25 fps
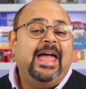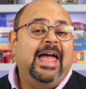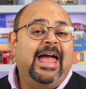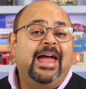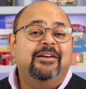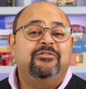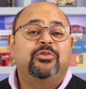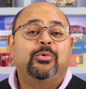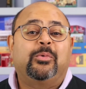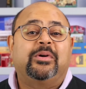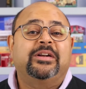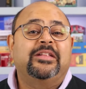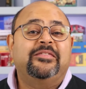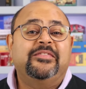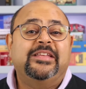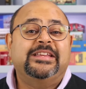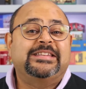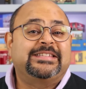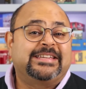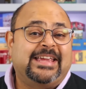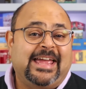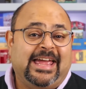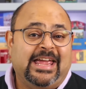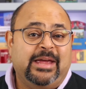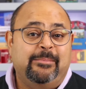Everyone in
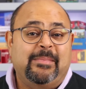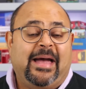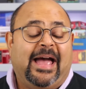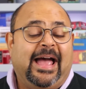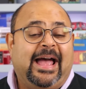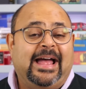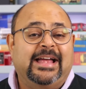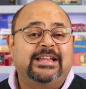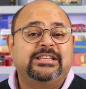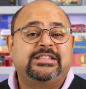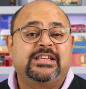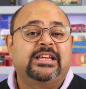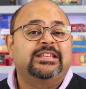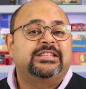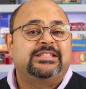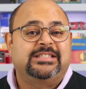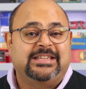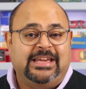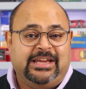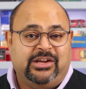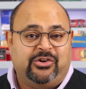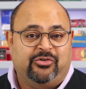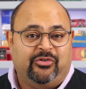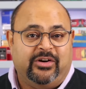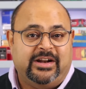this game has
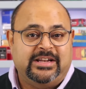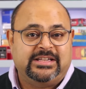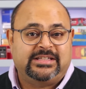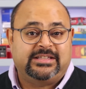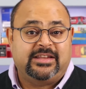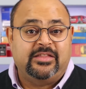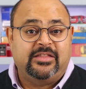secrets,